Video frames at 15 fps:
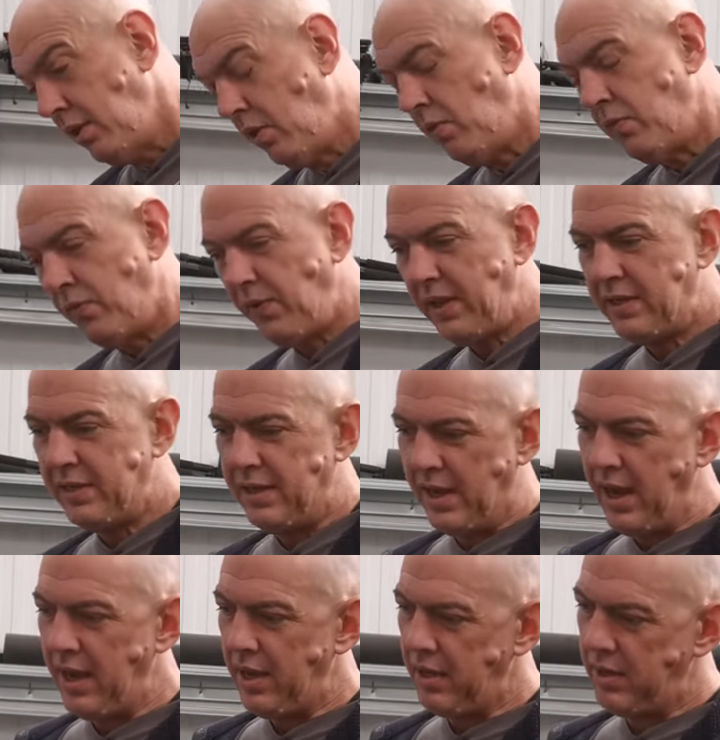that will fit
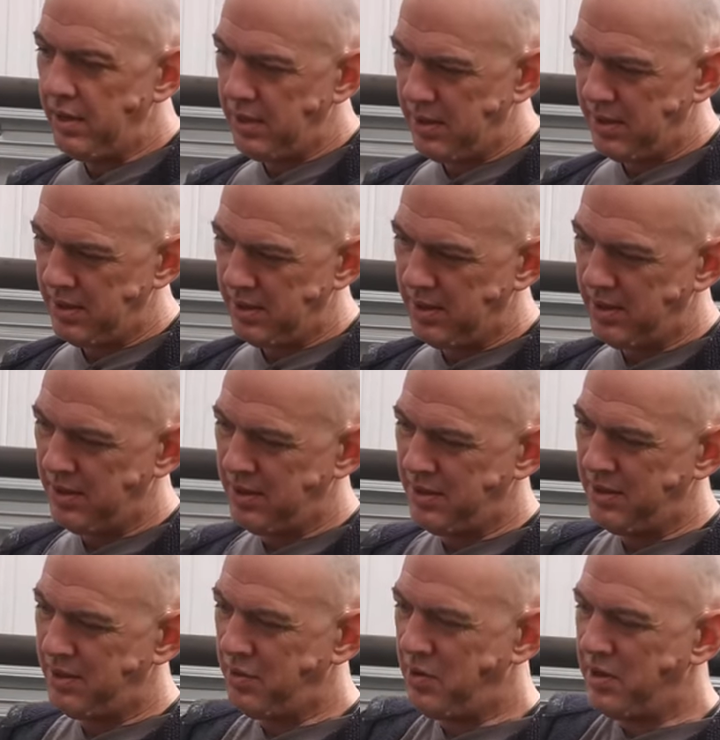it,
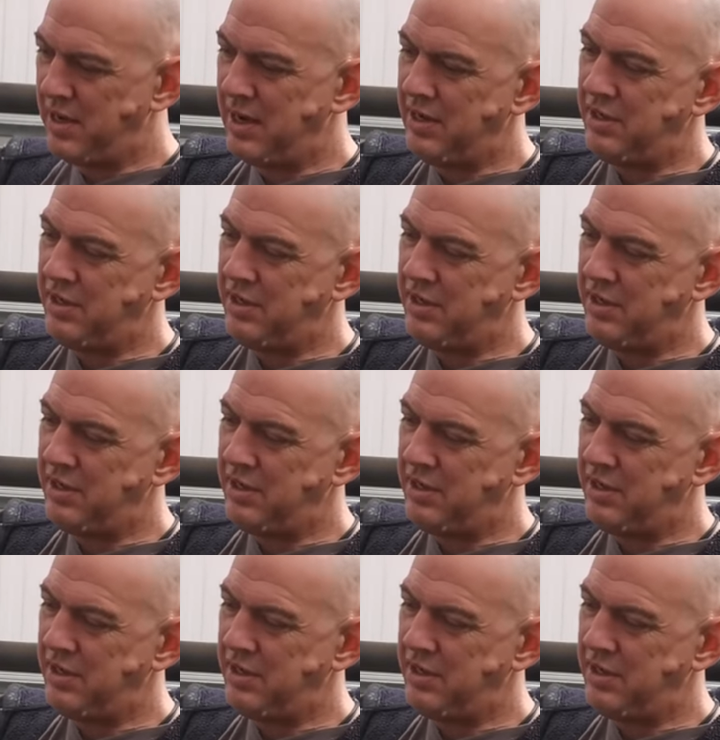so I can